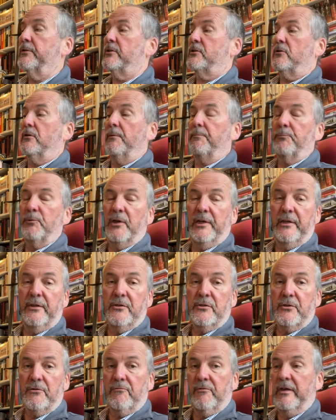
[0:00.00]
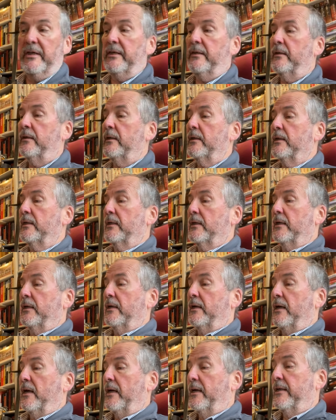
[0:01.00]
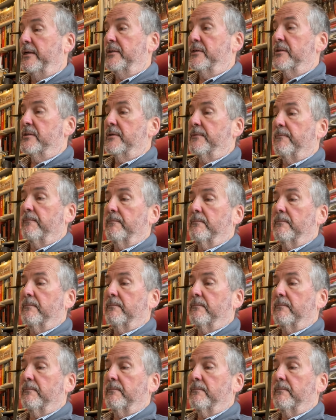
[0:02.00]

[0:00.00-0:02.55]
It's got a brilliant screen. And